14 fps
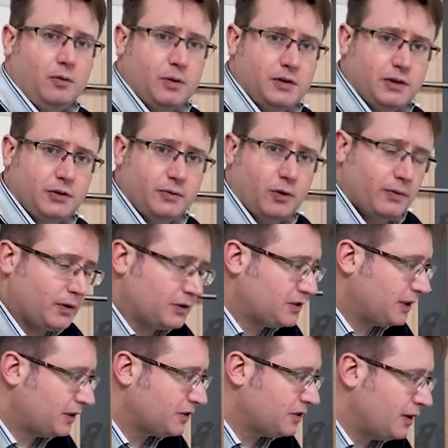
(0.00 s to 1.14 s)
which is
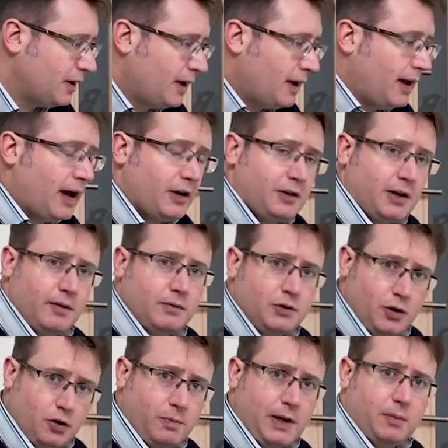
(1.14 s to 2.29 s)
4'6", and you have
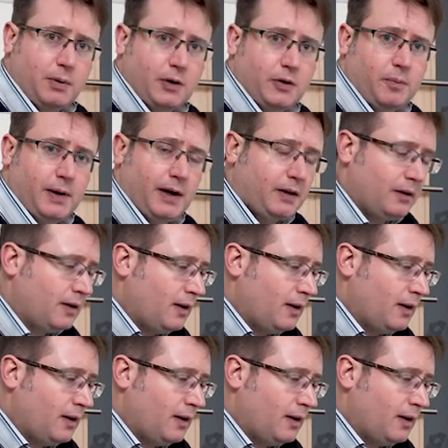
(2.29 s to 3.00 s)
2 people on the bed,